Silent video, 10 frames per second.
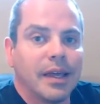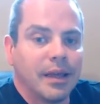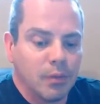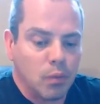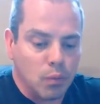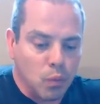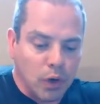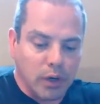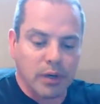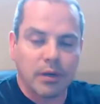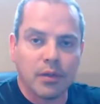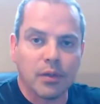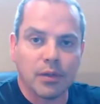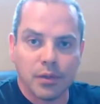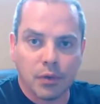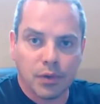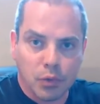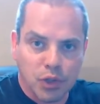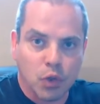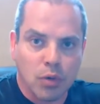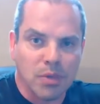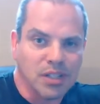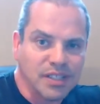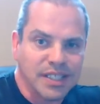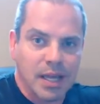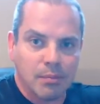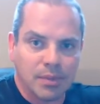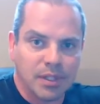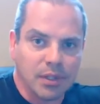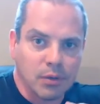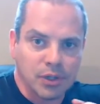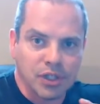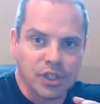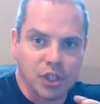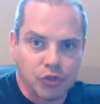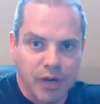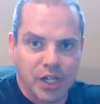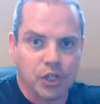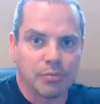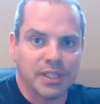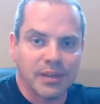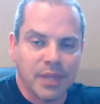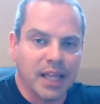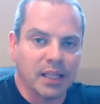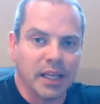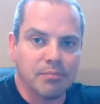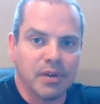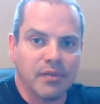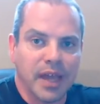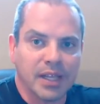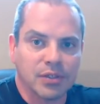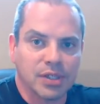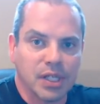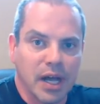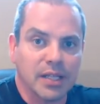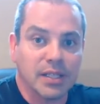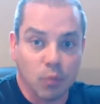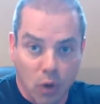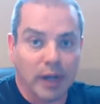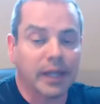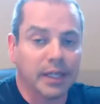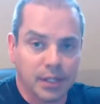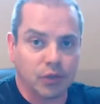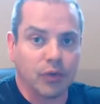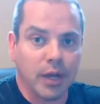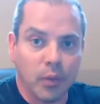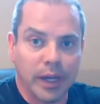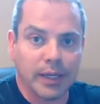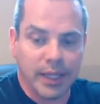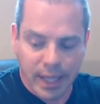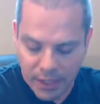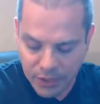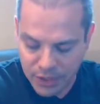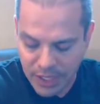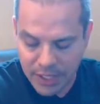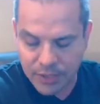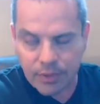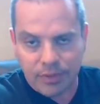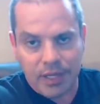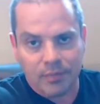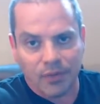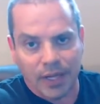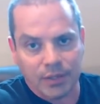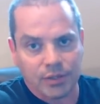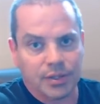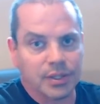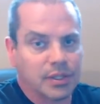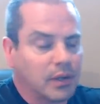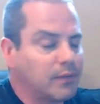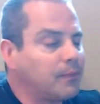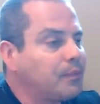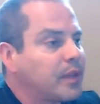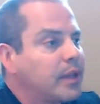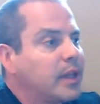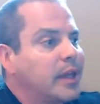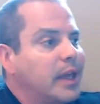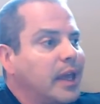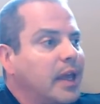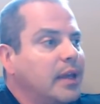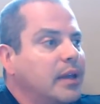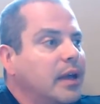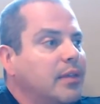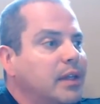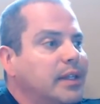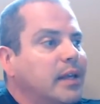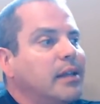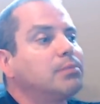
uh, work the, those sore muscles get you know just to stretch them and give them that light bit of exercise and walking is a great way to get exercise throughout the hip flexors and stuff and uh, i think that'll